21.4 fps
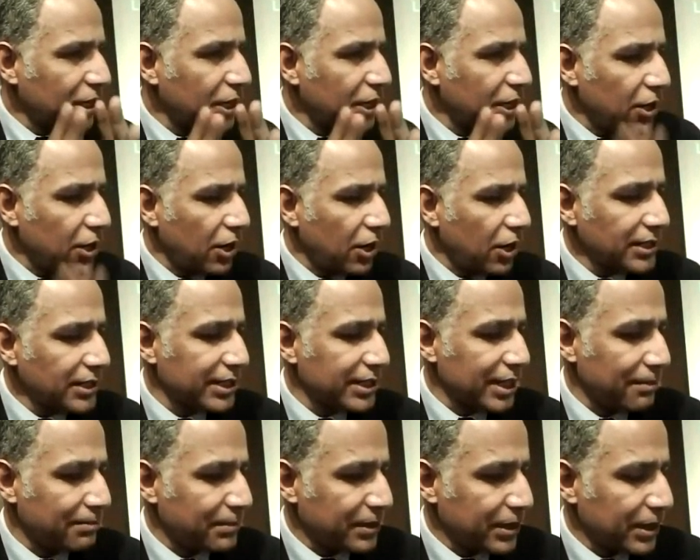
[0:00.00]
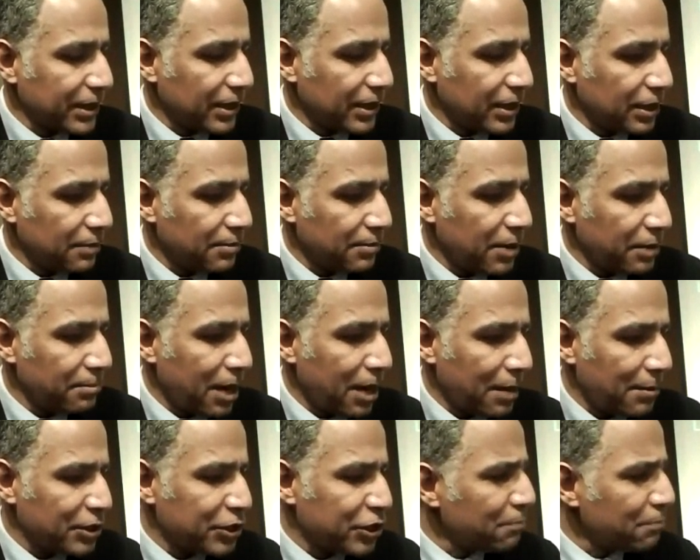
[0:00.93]
the concept about
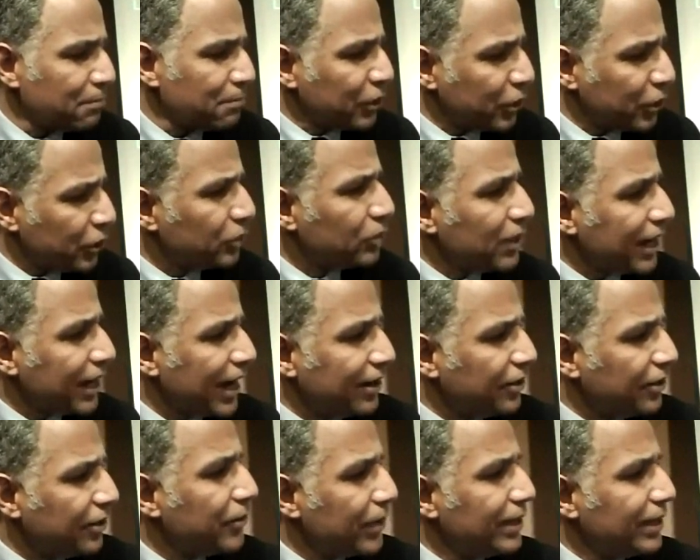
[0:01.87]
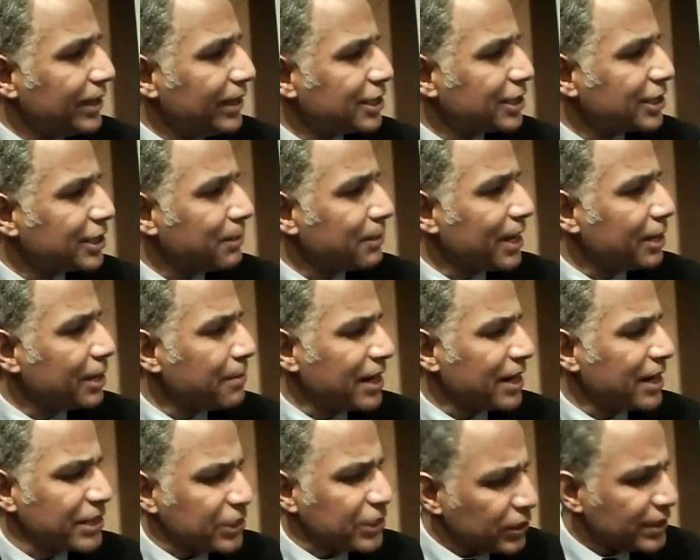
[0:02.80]
Babajob, but you can really
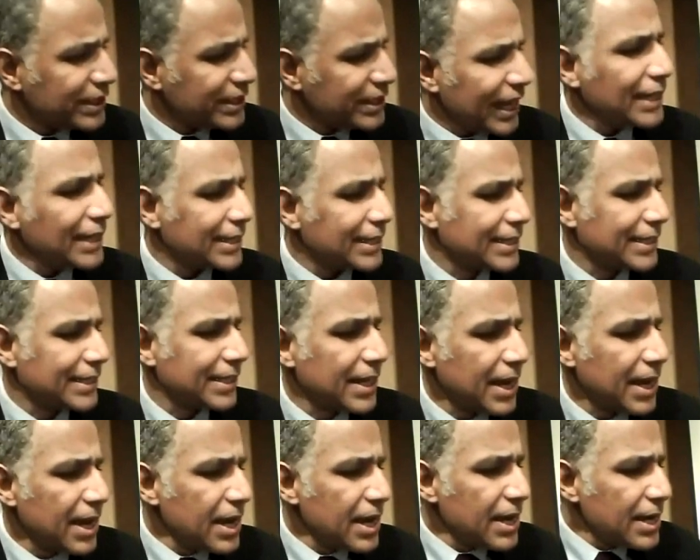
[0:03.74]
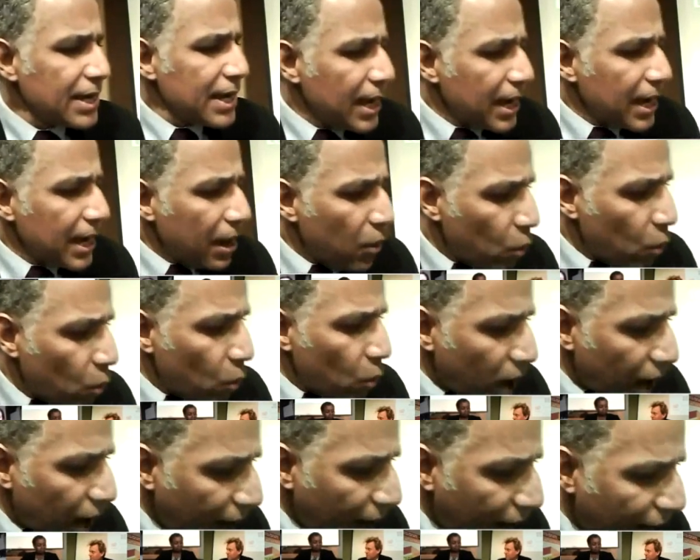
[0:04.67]
explain better. So tell us,
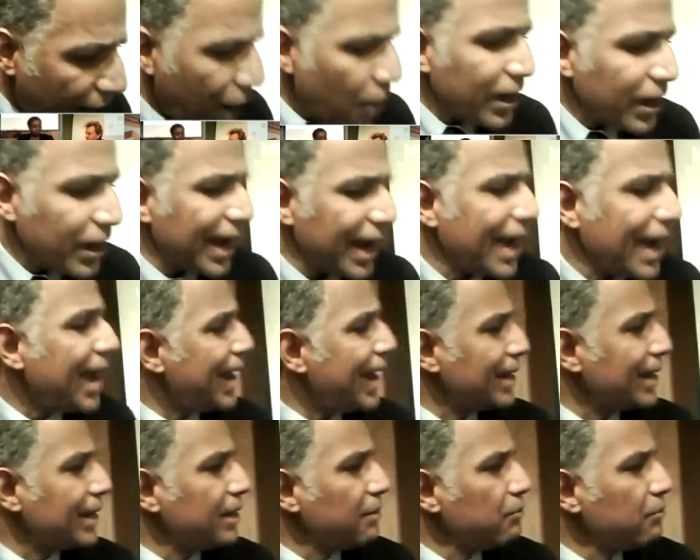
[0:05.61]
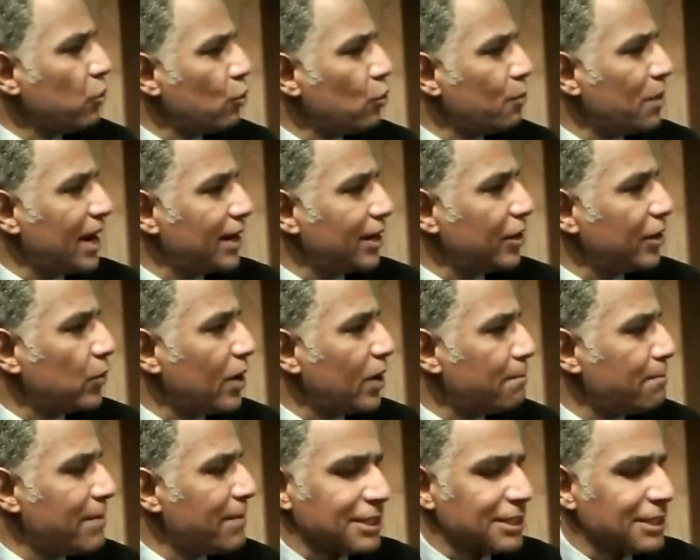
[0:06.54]
how can mobile and
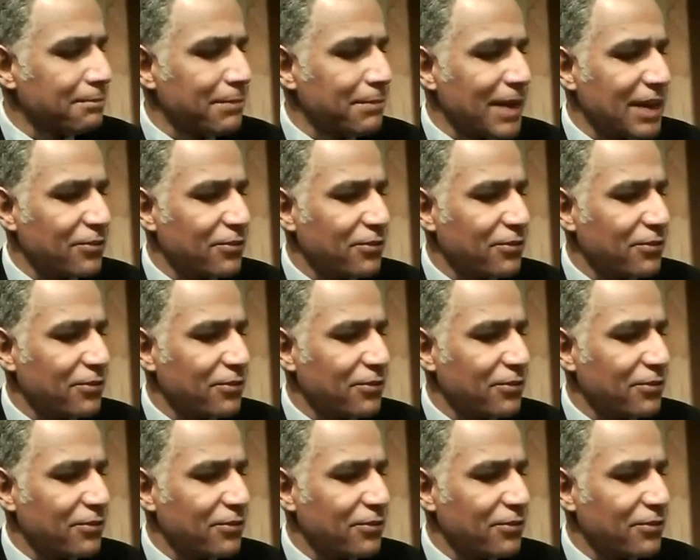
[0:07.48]
web-based